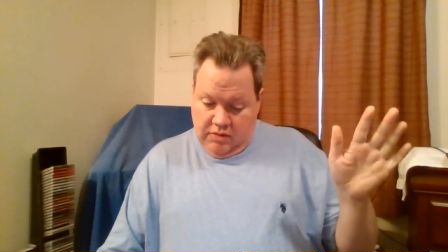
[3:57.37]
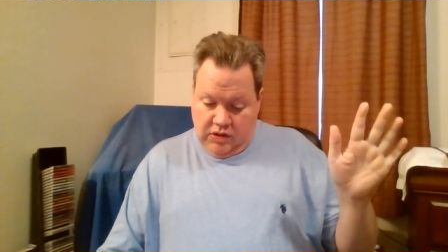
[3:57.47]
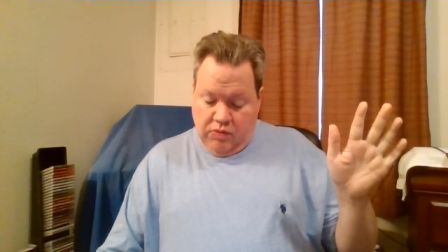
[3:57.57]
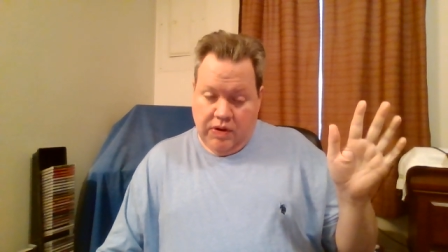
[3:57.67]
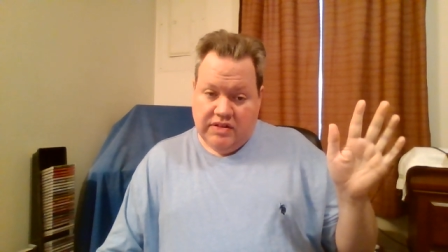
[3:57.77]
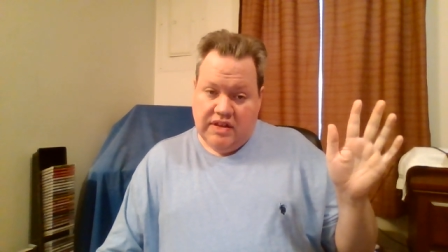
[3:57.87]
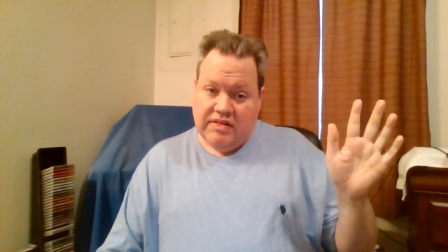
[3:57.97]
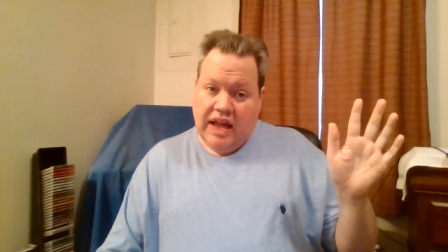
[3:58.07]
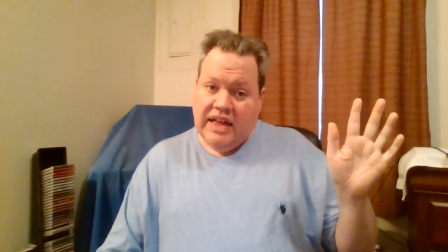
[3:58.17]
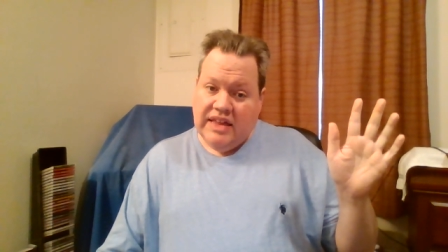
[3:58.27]
Well, the rest of
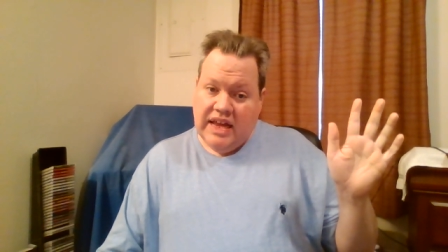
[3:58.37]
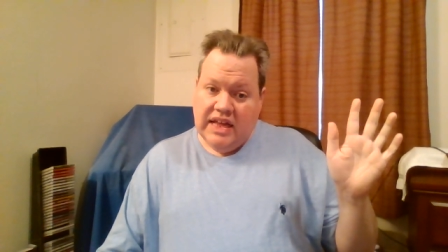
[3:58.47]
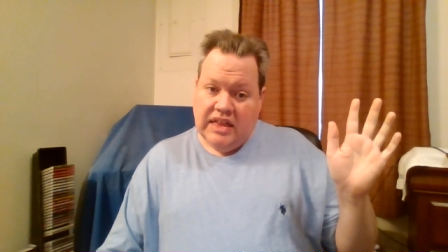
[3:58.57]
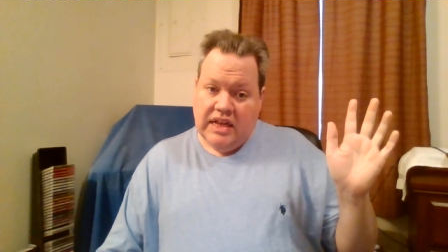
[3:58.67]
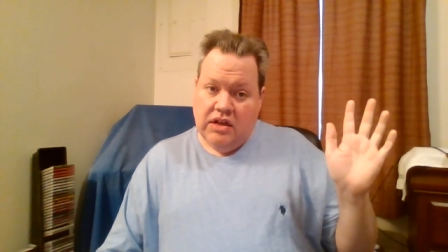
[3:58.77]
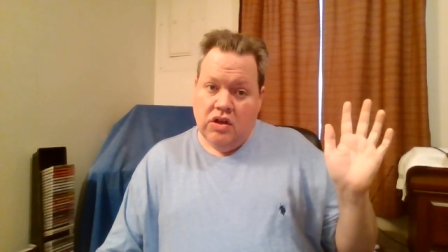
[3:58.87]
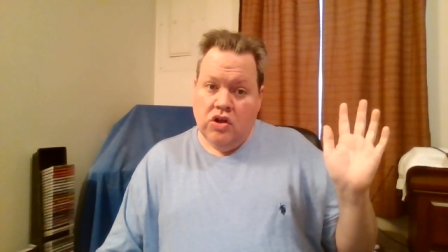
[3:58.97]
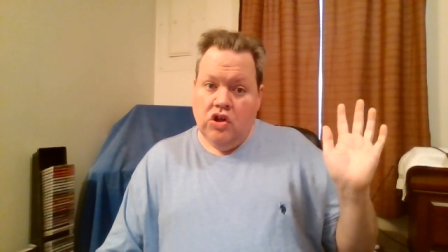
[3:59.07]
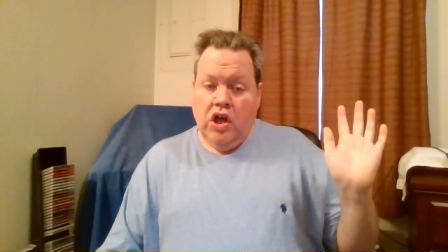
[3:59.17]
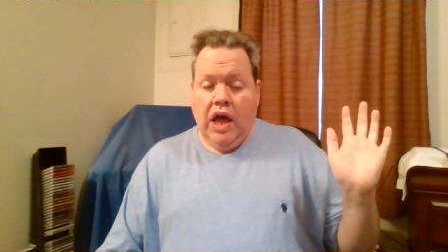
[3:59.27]
this and the ending.
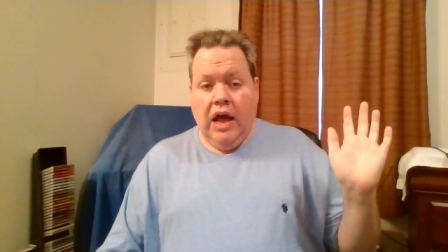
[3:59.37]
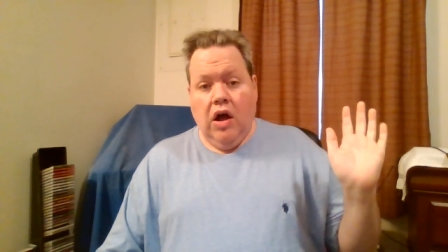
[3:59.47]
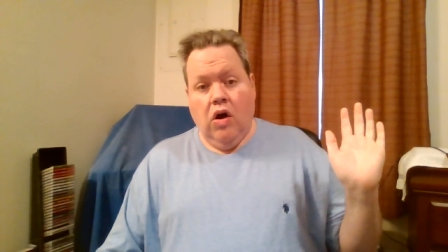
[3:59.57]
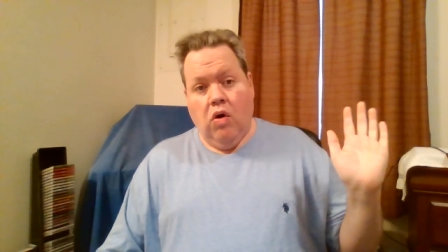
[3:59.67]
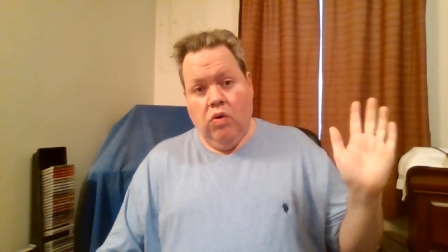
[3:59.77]
Of